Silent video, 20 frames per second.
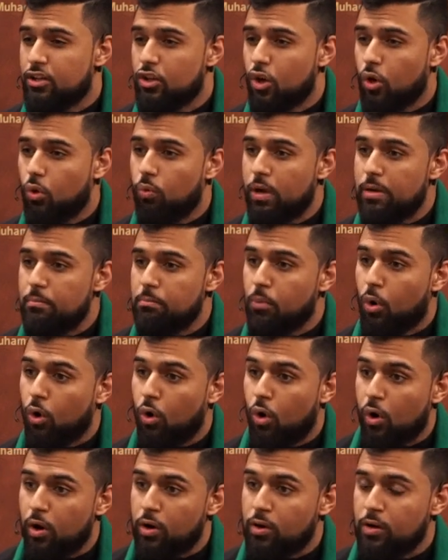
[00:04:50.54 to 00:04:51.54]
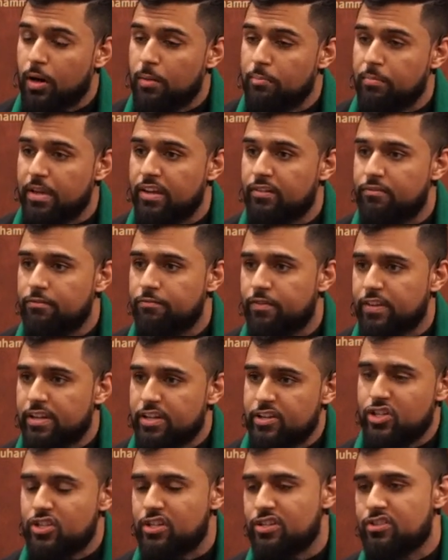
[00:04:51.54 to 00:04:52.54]
no one Muharram, it
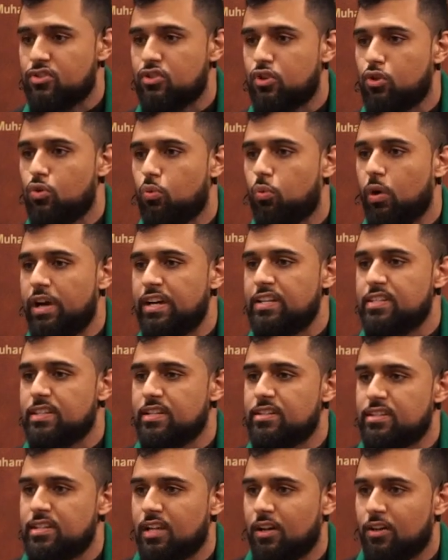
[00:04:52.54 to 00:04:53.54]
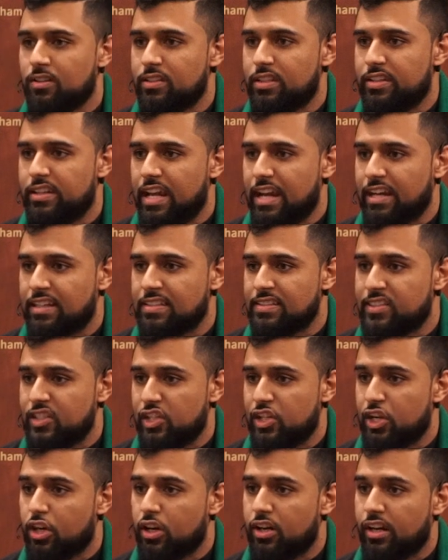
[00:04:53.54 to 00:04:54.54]
finishes, you wait until the next
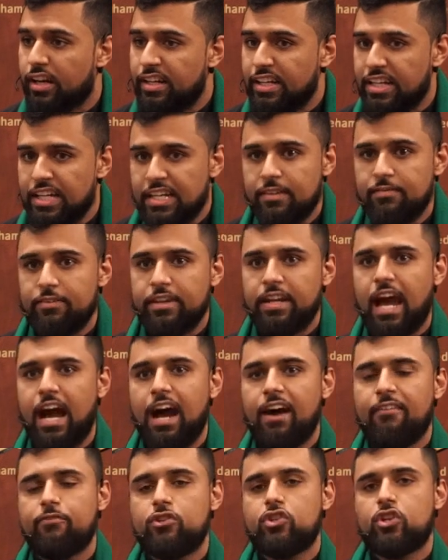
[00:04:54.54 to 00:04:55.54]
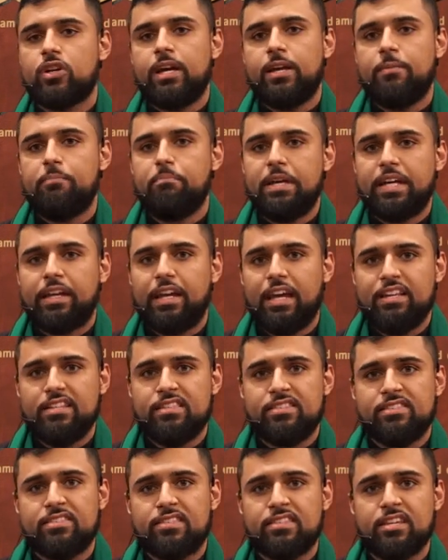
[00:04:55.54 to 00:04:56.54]
year, and even after it
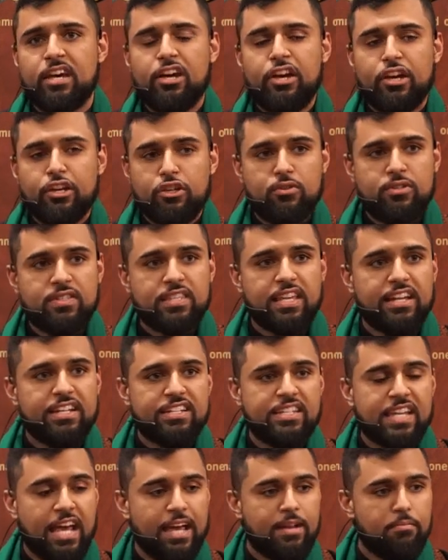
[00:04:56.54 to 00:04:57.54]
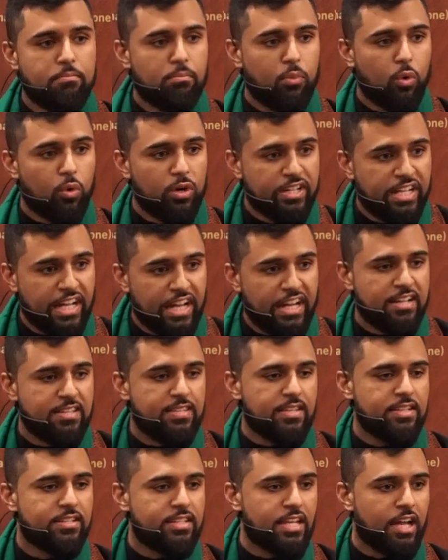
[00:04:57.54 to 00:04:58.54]
begins, you say 10 more
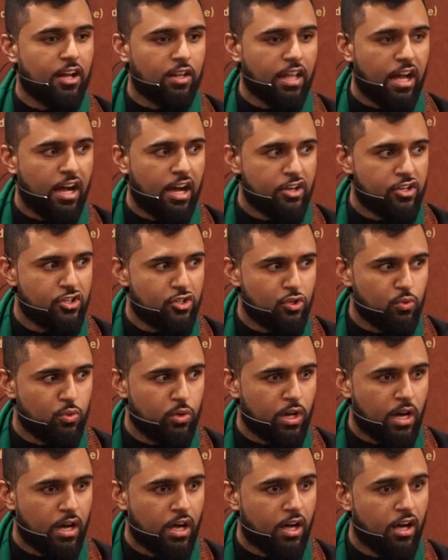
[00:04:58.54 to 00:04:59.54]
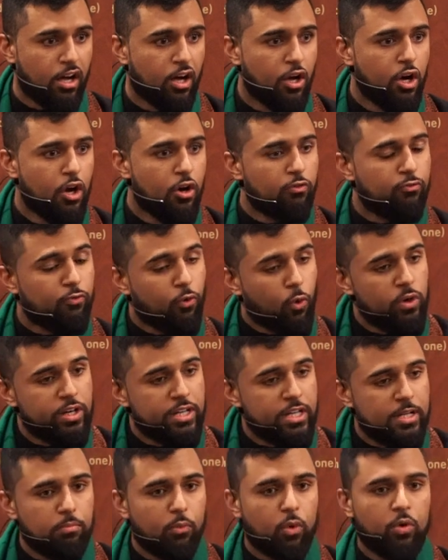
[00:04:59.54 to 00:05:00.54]
days until Ashura,
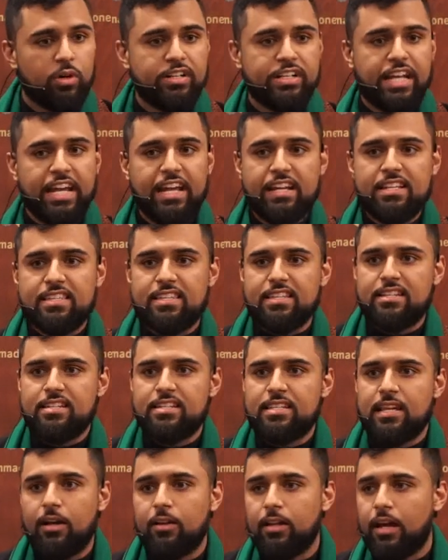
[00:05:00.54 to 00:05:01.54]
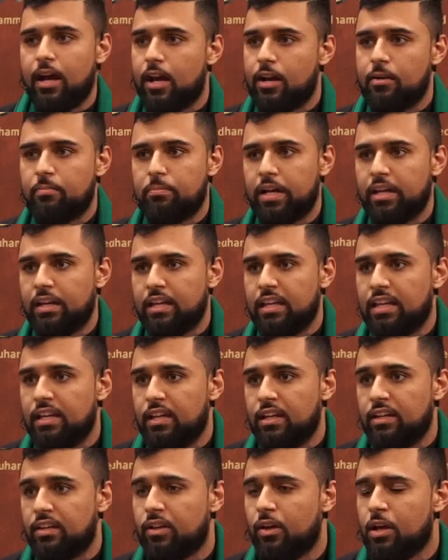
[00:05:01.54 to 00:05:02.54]
40 more days until
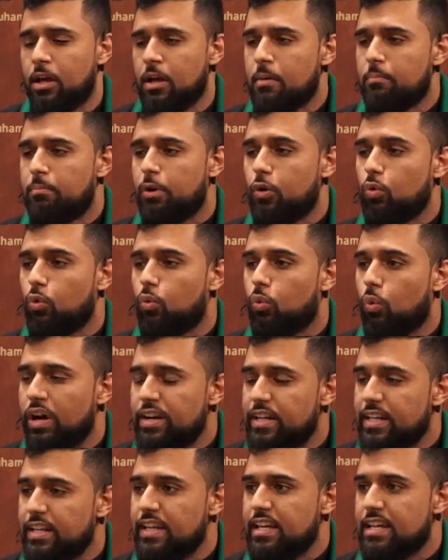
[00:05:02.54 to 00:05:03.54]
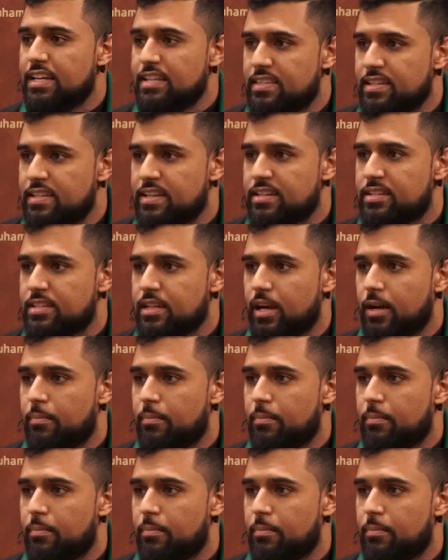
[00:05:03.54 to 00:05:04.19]
Arba'een. But what is it